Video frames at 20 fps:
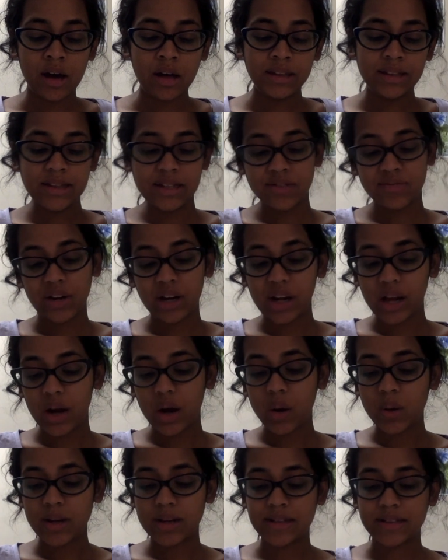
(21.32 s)
This
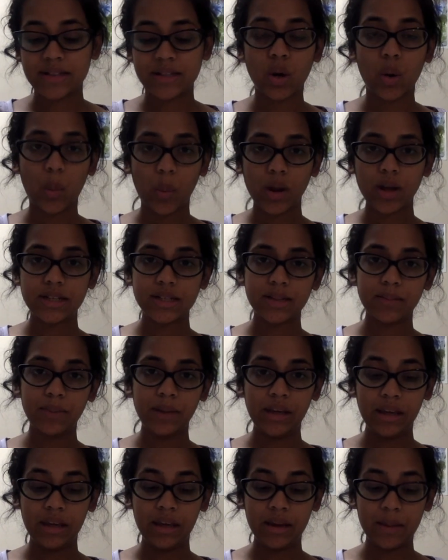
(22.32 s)
video is going to
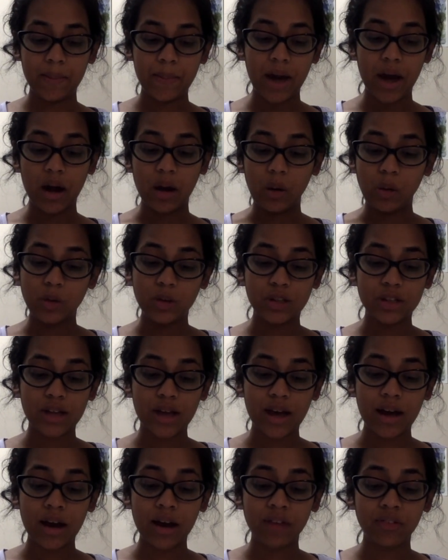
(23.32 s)
be about
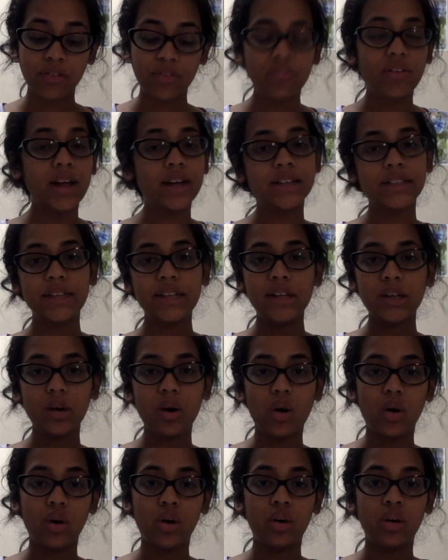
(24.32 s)
reflecting
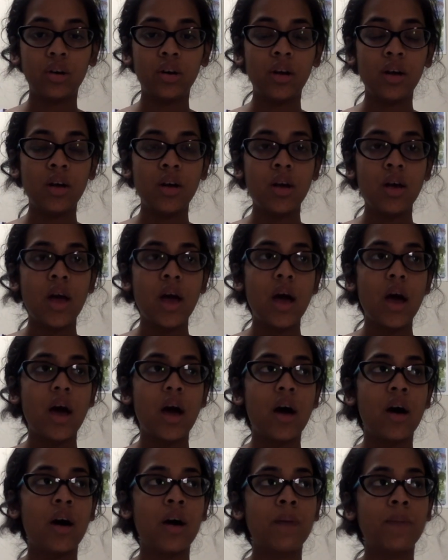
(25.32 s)
on
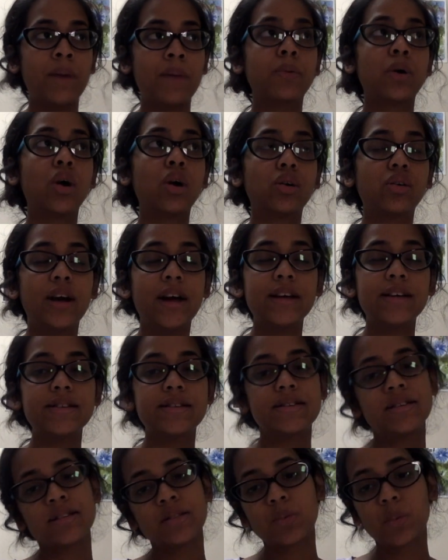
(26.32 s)
my progress
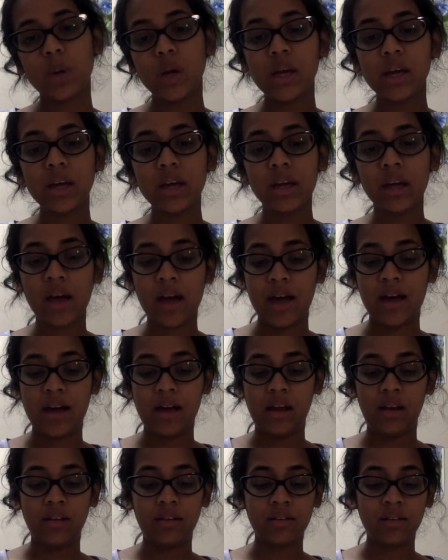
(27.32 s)
this week
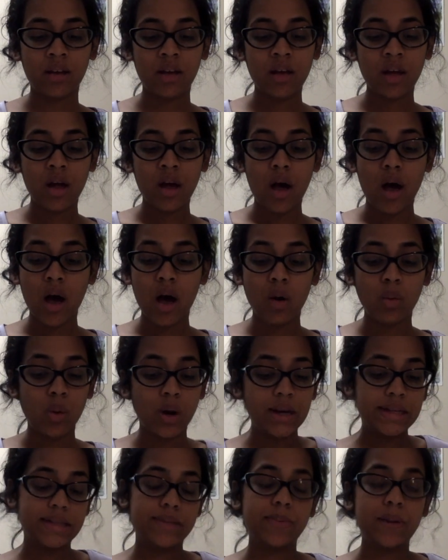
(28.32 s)
and
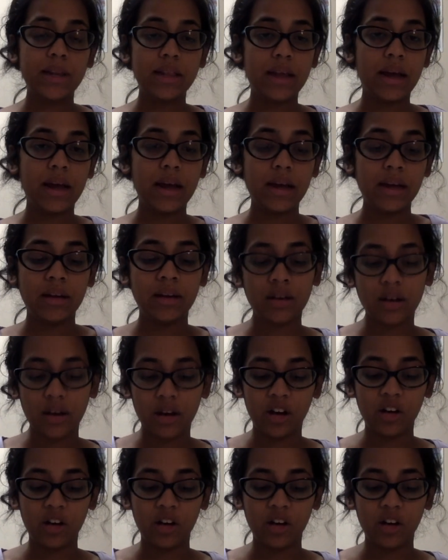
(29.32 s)
what it's been like